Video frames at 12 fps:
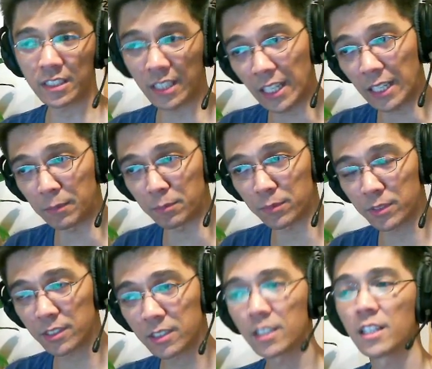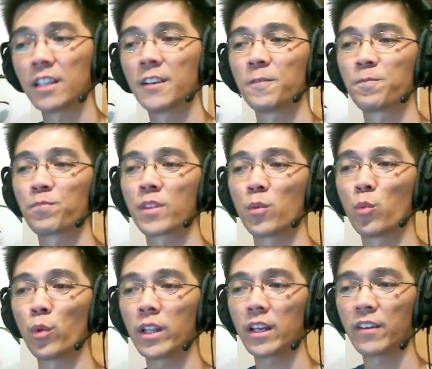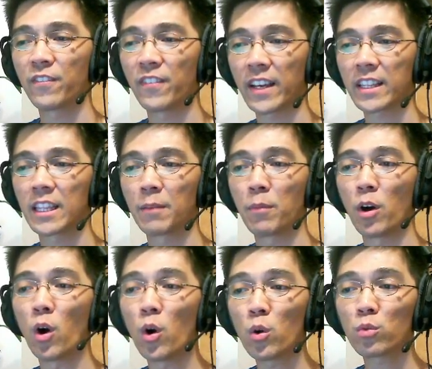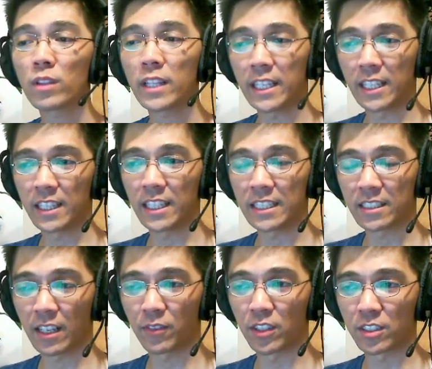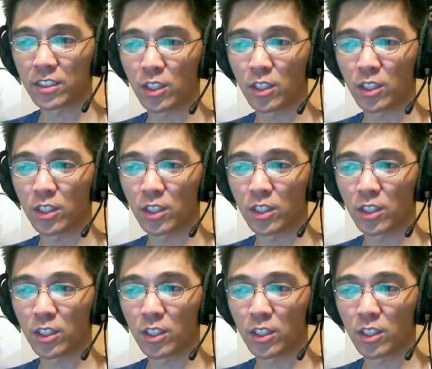teams will affect them only in these levels,